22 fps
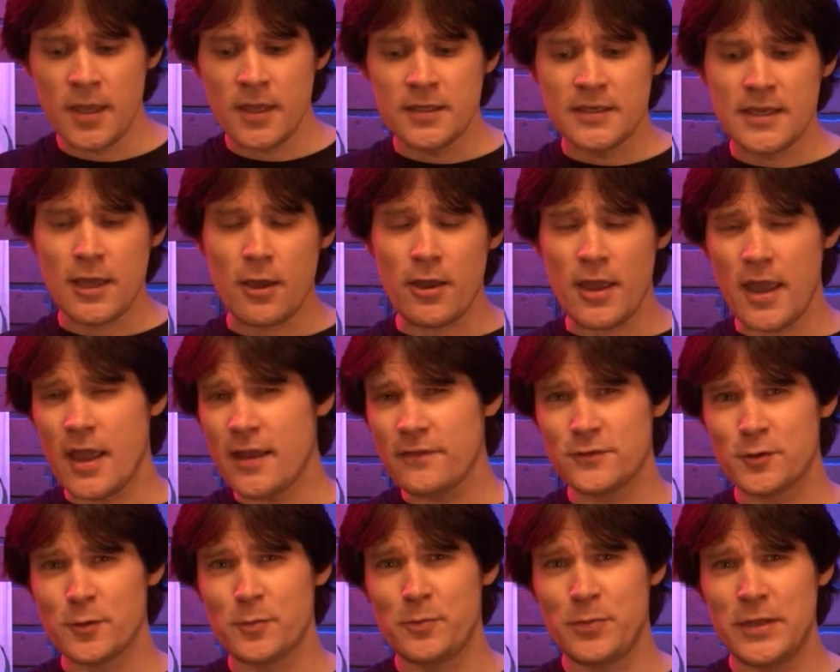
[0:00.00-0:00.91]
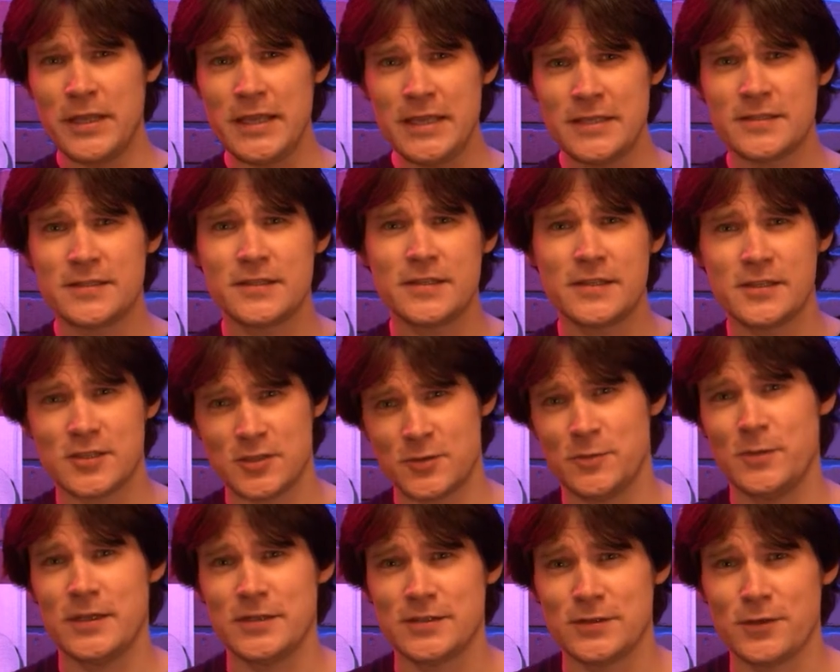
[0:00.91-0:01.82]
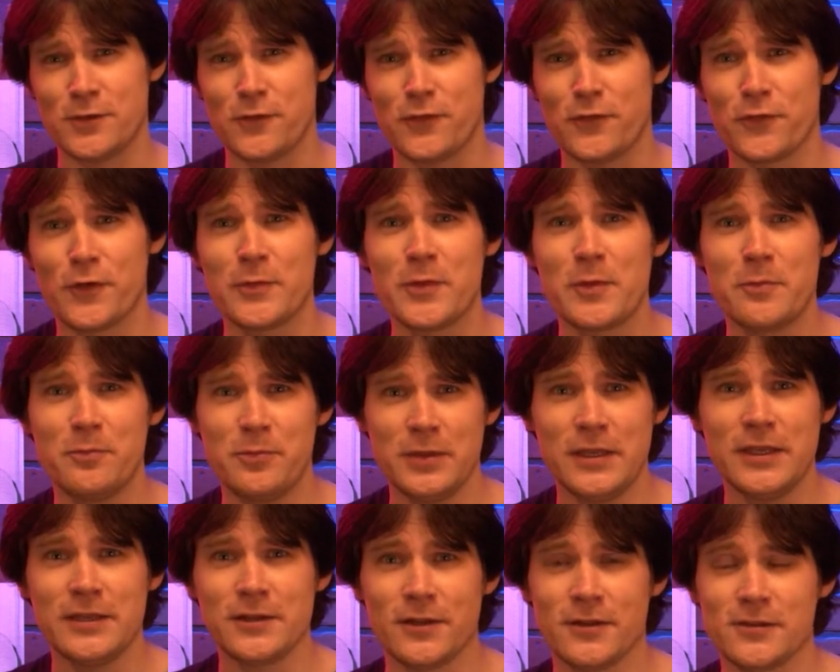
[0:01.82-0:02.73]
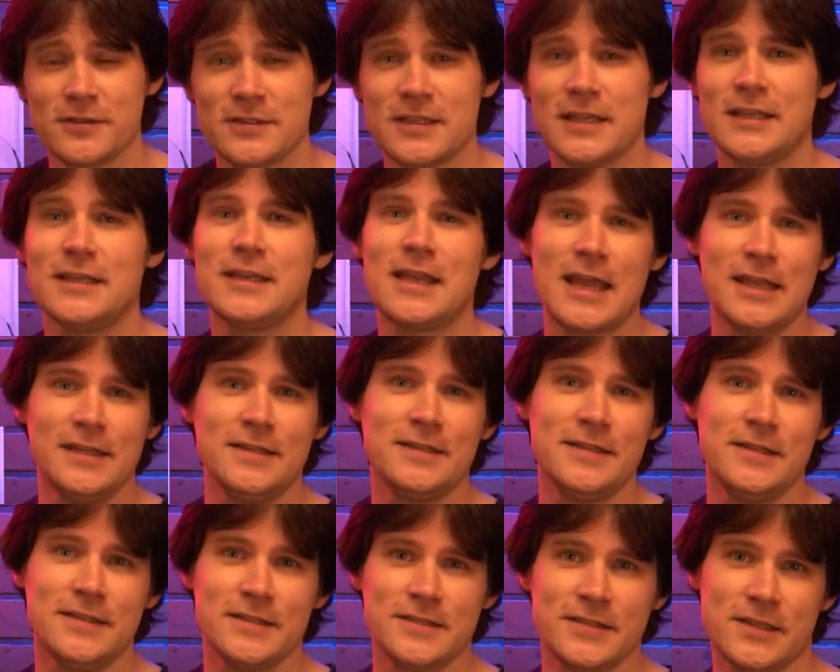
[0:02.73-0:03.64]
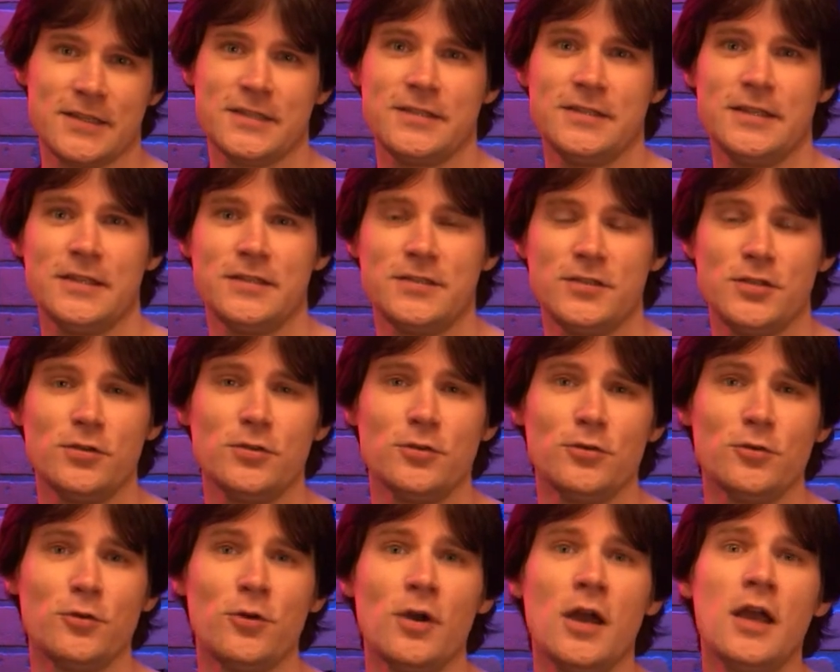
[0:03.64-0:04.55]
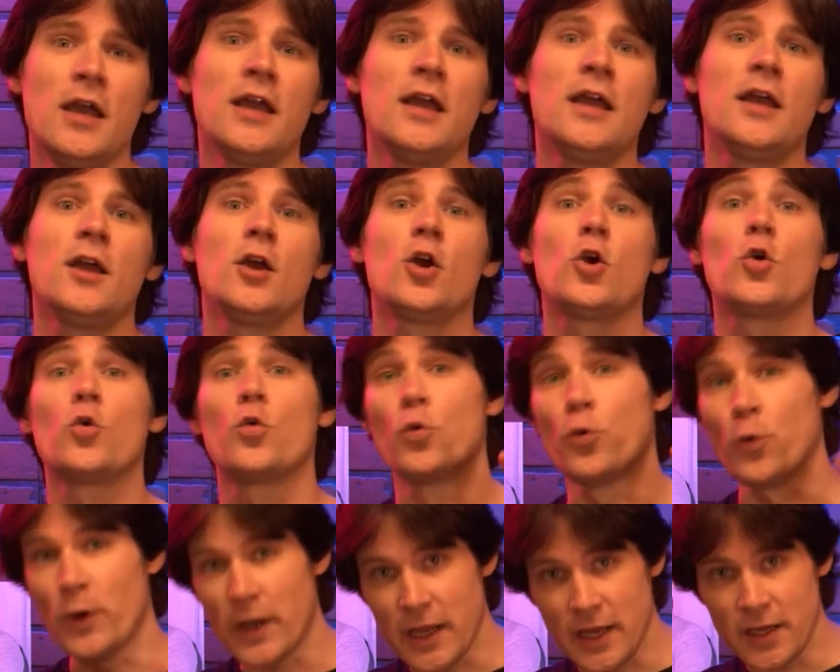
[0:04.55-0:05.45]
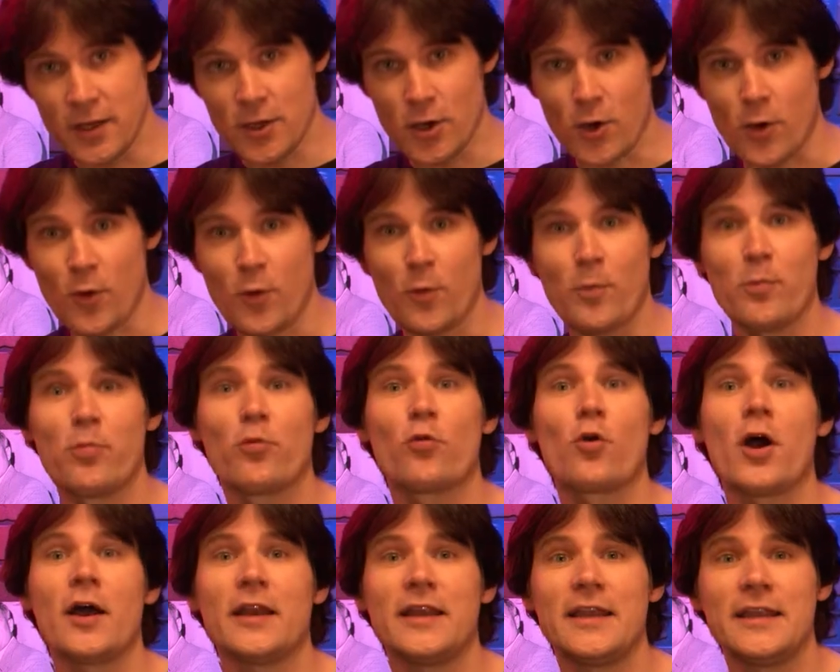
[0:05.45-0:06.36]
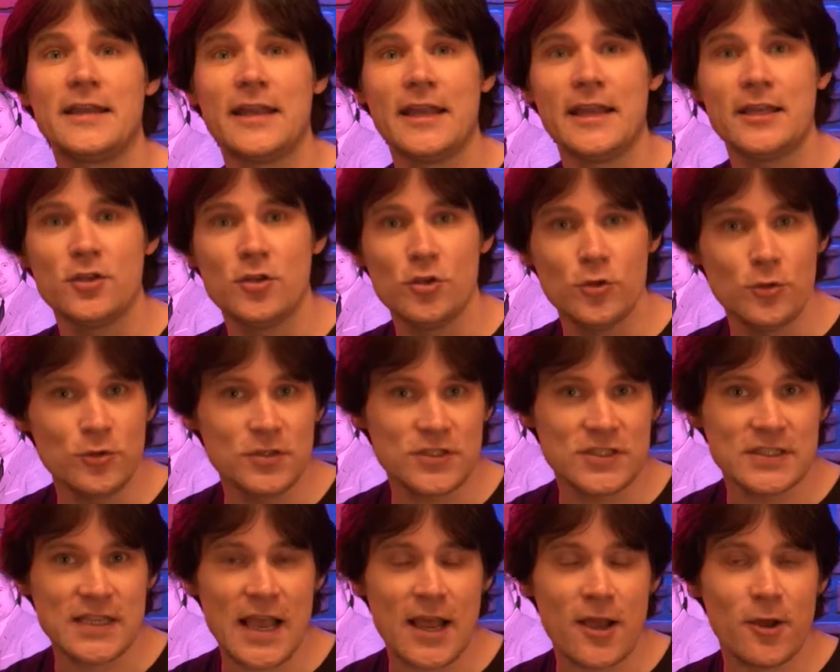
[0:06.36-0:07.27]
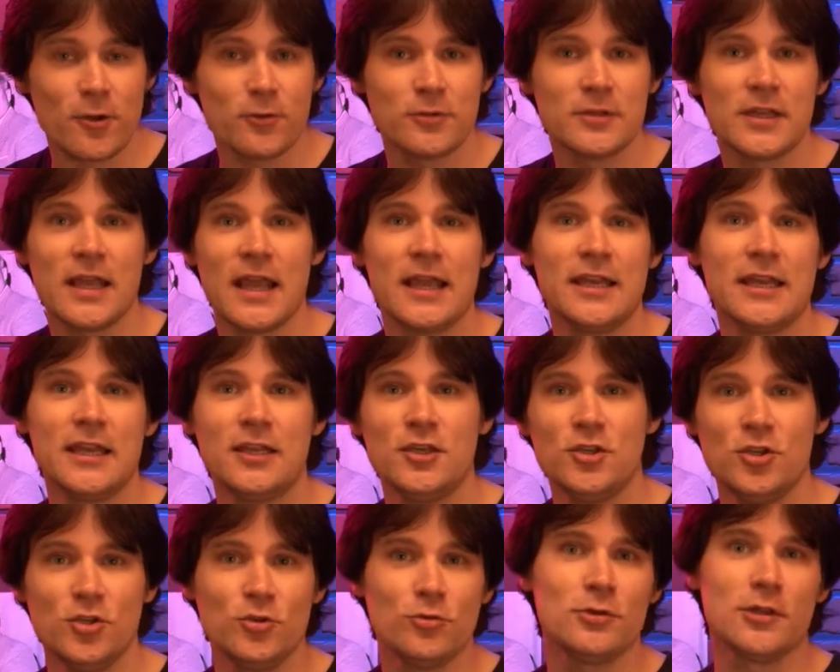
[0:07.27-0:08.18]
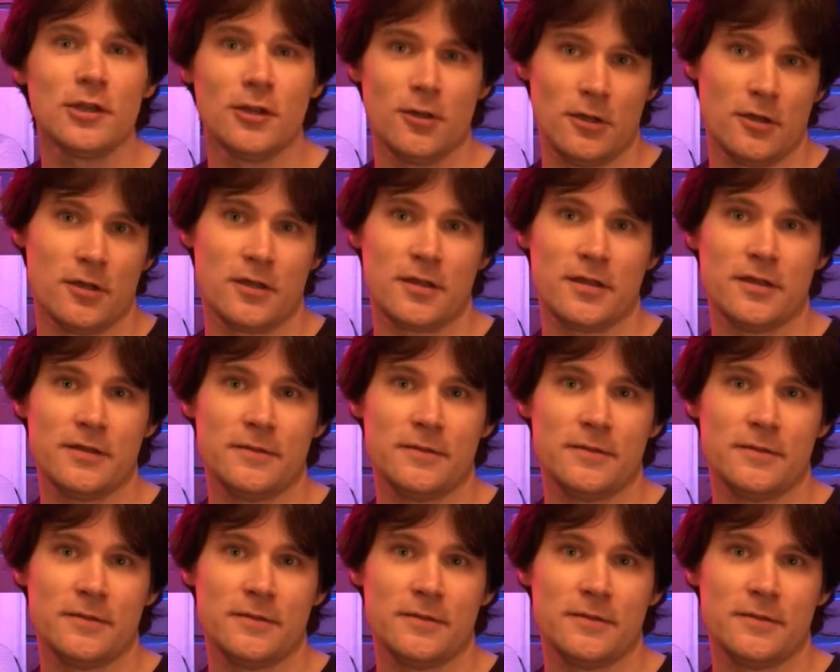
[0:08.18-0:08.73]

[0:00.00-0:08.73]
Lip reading: Now, after Pete's dismissal from the Beatles in 1962, Ringo brought in a new sound and a new look.